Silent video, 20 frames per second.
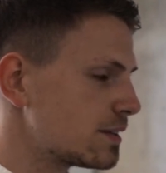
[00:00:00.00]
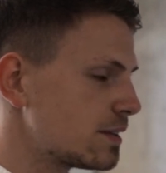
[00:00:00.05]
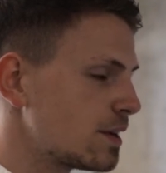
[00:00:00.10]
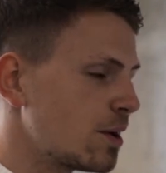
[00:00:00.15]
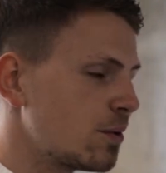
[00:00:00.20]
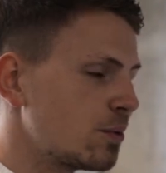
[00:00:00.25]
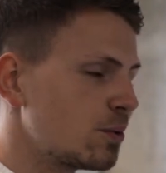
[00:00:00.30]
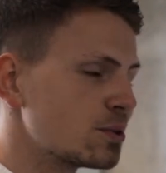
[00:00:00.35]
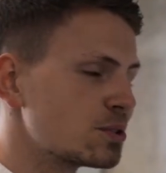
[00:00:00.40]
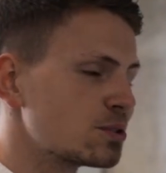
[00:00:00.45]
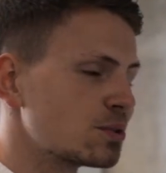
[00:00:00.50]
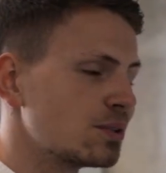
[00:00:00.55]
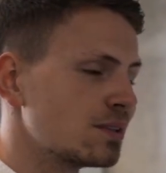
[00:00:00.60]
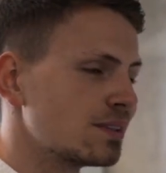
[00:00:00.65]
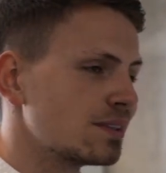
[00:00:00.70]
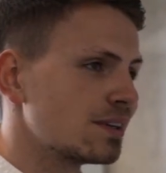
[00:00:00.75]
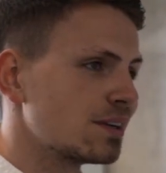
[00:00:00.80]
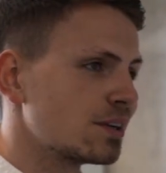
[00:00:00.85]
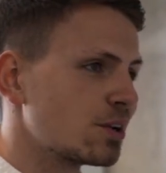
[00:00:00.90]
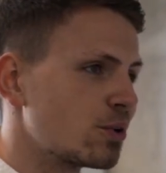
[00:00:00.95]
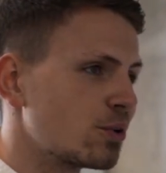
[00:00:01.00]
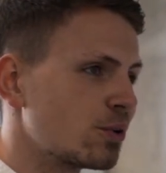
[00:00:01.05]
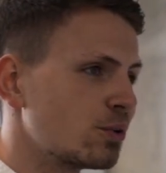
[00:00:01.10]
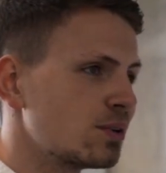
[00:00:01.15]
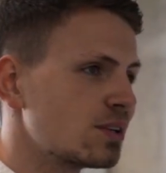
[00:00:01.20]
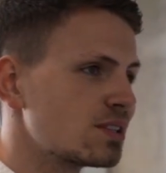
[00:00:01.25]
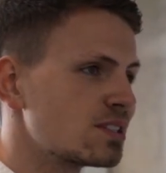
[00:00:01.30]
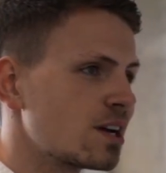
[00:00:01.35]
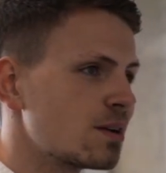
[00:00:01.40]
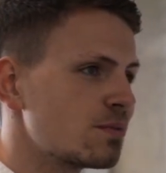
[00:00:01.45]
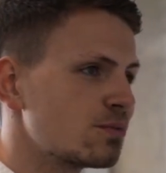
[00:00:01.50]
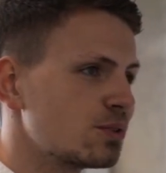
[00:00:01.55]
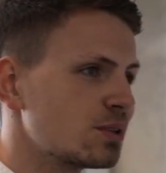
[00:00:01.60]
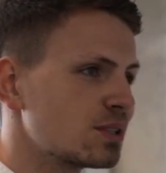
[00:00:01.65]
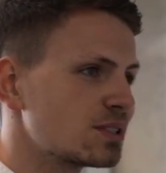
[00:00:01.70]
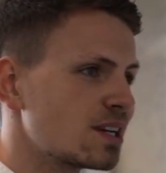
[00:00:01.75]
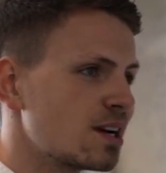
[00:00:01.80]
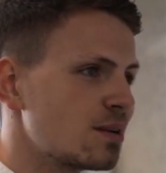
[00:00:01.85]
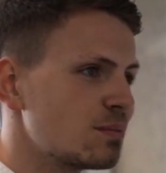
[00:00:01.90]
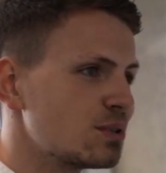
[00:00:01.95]
Now also in, in Corona time, for
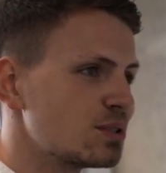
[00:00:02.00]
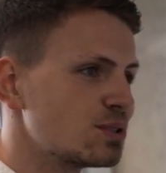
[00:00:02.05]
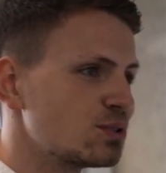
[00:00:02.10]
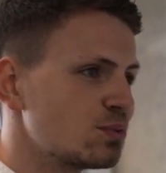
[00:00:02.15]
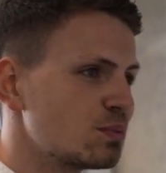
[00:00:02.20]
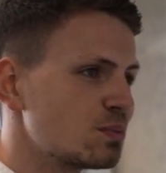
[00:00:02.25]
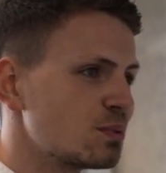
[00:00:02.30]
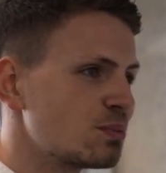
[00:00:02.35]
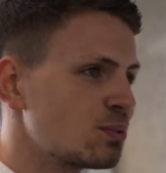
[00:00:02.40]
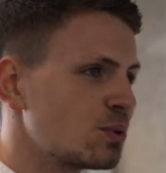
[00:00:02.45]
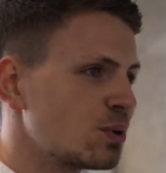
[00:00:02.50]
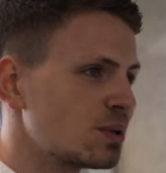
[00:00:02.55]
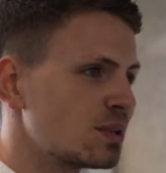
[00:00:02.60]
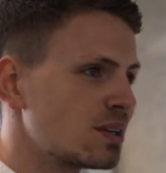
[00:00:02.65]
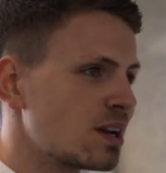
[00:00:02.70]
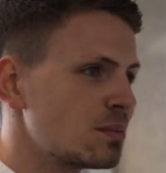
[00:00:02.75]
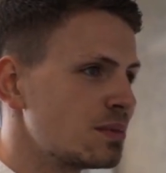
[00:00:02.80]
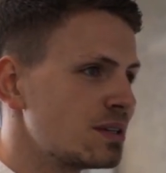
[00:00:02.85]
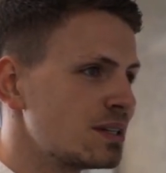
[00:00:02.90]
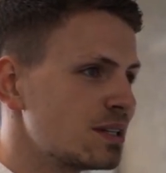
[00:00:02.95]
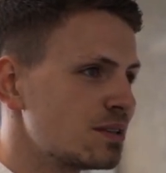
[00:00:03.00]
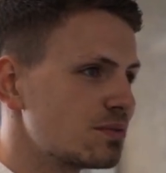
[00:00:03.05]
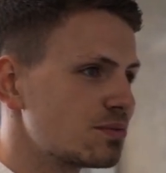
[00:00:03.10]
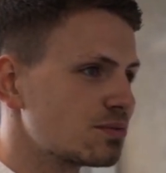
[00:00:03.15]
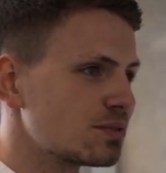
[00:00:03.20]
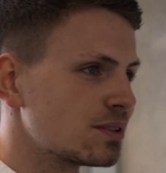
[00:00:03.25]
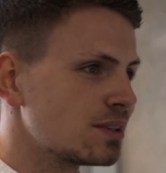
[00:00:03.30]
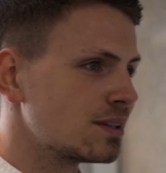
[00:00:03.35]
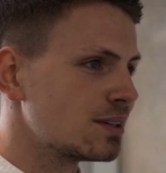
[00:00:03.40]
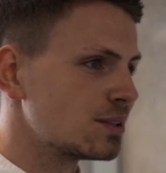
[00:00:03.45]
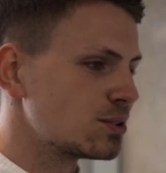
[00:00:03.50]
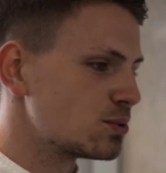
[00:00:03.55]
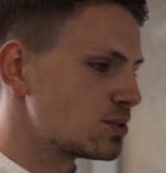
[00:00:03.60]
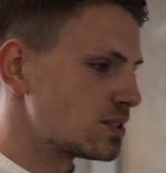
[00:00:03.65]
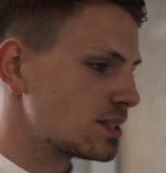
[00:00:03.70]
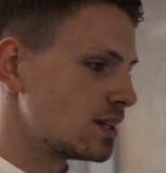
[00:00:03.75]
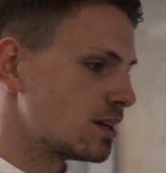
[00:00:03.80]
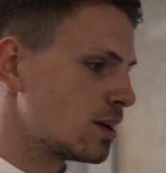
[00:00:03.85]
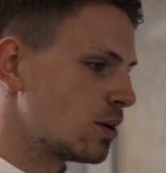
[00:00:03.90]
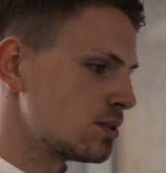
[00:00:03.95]
example, it's super important, I believe, uh, to
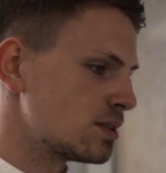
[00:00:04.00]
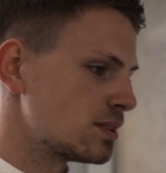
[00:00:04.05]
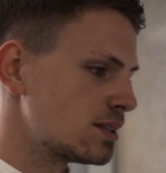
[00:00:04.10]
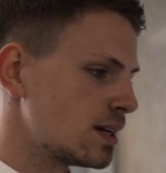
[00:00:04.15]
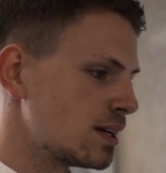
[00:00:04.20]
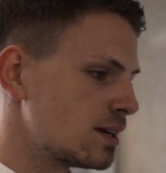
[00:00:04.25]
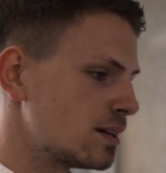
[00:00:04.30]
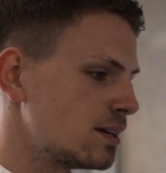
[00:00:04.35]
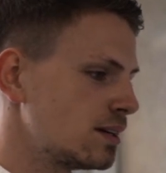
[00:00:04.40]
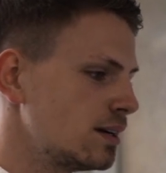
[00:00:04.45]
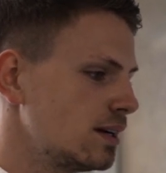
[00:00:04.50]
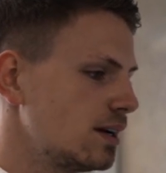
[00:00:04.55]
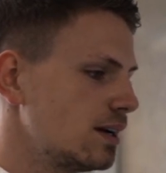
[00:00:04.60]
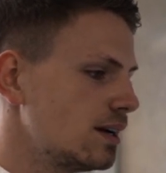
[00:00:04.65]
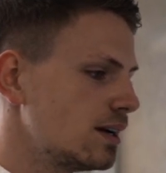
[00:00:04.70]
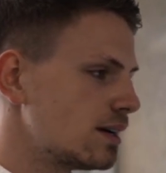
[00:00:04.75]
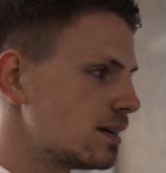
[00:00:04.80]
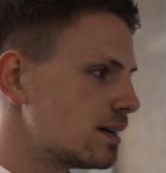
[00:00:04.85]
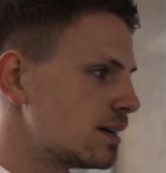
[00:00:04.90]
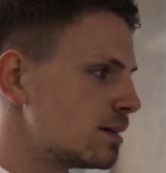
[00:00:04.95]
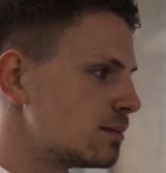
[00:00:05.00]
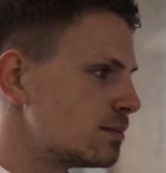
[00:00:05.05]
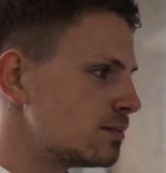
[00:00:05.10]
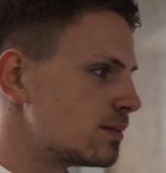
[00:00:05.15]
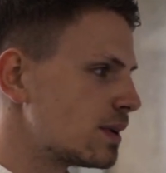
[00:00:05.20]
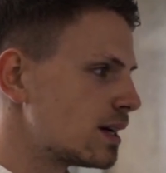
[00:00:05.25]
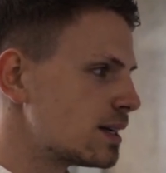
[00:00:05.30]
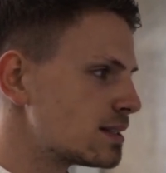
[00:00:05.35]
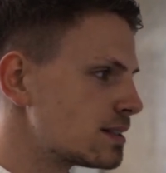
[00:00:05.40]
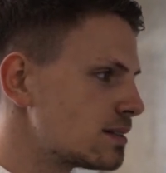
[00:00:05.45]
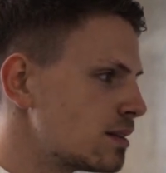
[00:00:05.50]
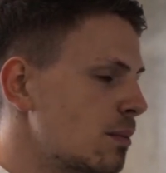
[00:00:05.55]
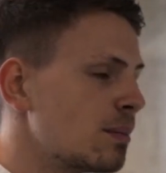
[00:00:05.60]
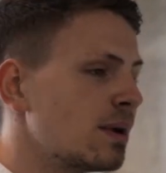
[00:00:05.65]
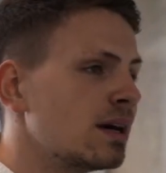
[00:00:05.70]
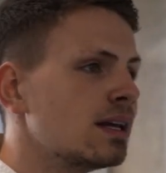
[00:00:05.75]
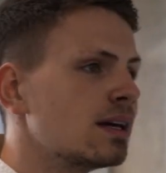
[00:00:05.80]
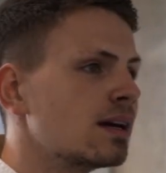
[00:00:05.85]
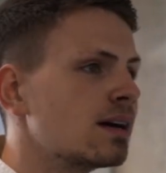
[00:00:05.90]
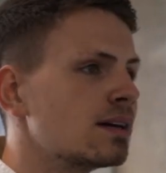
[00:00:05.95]
send out the data, um, as not
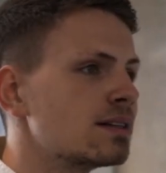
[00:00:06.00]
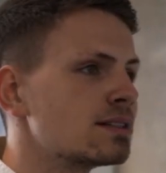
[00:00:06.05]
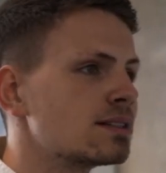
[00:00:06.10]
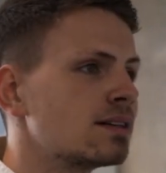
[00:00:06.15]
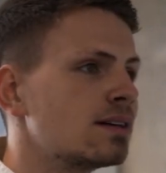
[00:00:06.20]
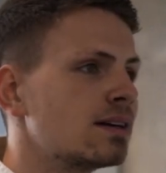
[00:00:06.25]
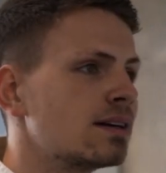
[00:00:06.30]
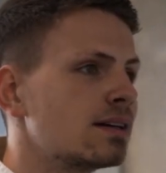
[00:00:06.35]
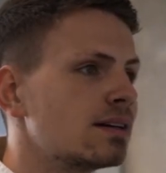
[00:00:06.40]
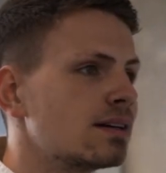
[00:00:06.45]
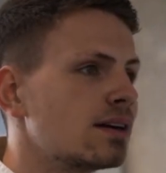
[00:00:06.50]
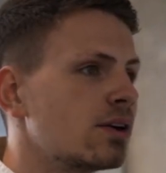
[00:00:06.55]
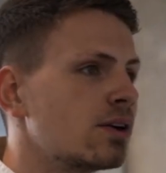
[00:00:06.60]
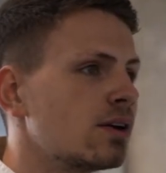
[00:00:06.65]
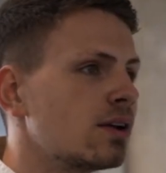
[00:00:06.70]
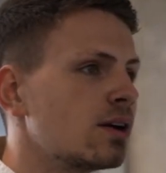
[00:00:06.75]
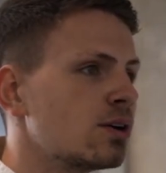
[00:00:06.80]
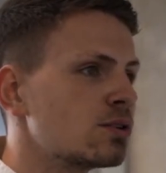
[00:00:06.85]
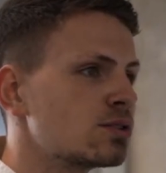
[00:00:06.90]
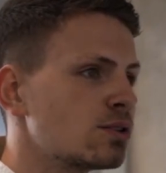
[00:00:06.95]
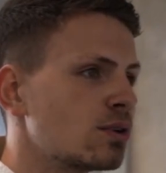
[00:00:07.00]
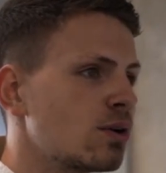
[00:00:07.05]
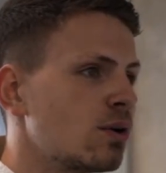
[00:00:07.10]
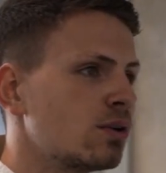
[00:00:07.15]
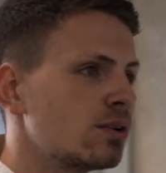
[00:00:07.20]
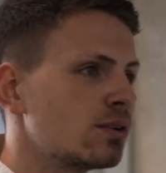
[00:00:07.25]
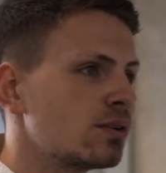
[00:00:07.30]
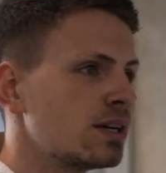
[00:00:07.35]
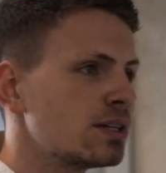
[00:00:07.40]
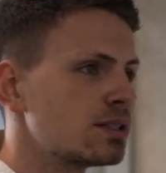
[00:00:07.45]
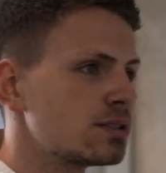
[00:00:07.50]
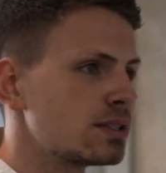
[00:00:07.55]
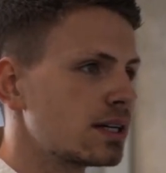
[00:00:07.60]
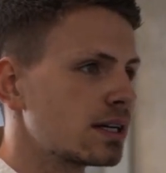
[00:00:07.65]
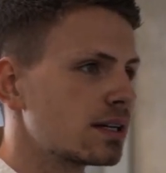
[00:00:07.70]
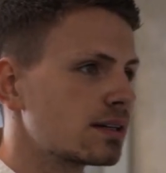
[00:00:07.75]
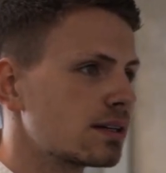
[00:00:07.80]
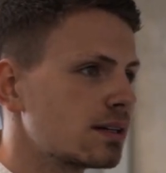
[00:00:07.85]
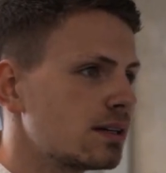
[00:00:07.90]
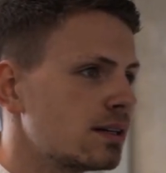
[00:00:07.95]
many guys are, are allowed to go on the
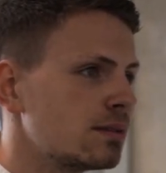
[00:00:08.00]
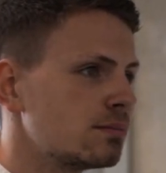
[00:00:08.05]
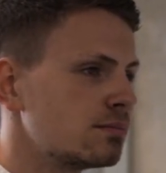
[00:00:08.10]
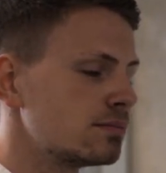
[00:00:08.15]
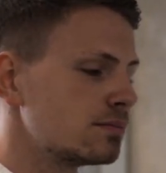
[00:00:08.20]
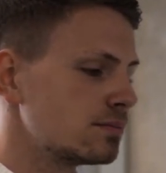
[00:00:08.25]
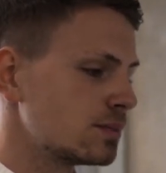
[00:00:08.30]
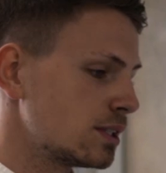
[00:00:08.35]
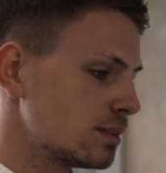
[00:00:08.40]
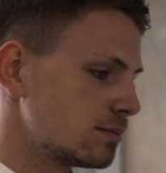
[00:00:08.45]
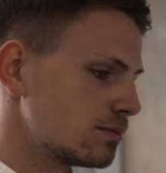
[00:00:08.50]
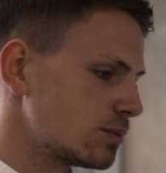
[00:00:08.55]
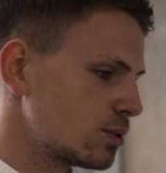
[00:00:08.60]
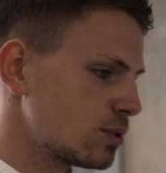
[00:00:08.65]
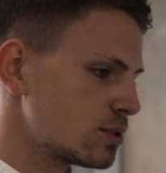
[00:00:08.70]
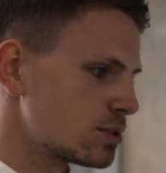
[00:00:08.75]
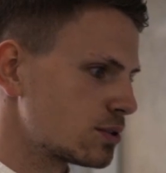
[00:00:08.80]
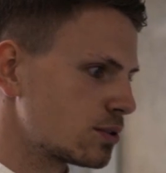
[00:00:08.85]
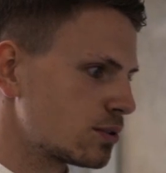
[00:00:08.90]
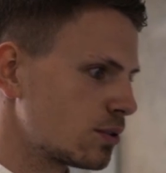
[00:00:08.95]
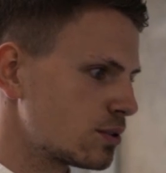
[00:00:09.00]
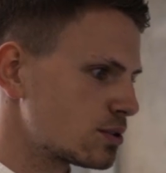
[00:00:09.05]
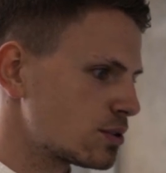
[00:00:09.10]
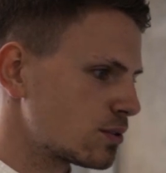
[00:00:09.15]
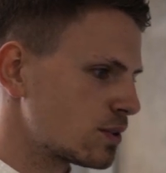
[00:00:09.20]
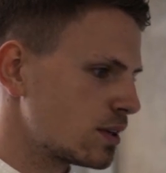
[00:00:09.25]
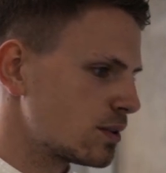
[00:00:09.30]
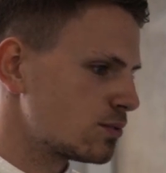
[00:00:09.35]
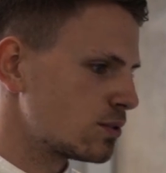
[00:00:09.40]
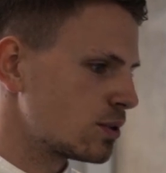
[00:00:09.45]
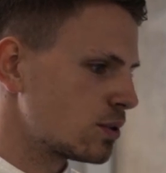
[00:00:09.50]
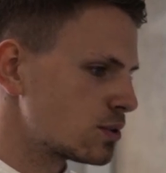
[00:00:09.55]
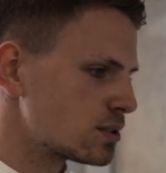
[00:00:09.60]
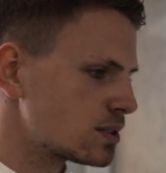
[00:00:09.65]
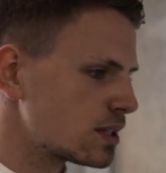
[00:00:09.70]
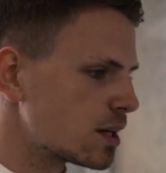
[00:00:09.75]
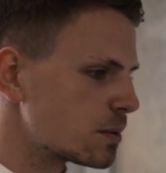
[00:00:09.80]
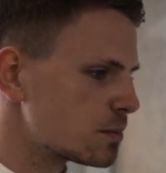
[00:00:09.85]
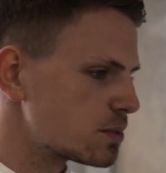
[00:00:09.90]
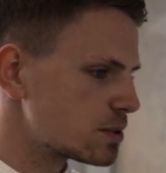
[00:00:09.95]
racetrack. Yeah. Um, yeah, also, also great for those
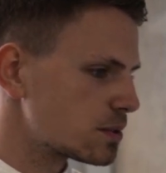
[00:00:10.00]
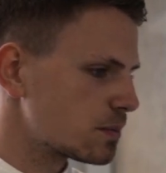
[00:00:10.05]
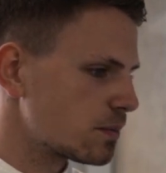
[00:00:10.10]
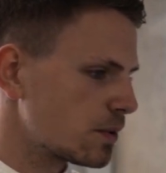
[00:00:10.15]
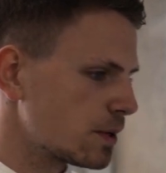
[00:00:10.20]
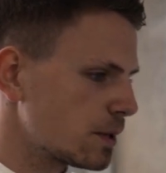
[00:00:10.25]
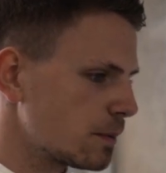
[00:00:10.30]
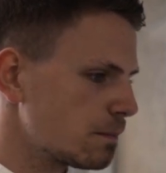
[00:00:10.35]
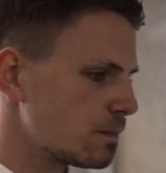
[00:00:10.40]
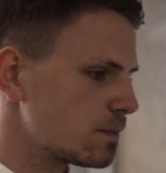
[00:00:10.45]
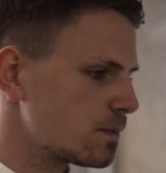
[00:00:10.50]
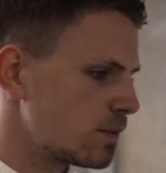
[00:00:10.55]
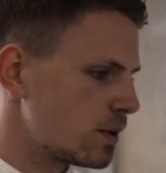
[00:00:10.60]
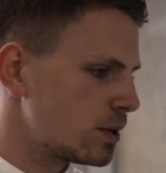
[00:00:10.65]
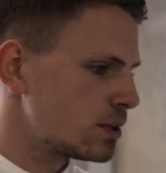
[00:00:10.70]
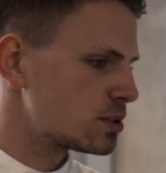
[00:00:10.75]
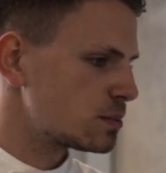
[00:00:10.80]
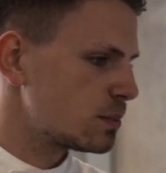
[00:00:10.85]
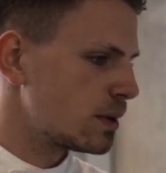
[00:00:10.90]
times. Yeah, very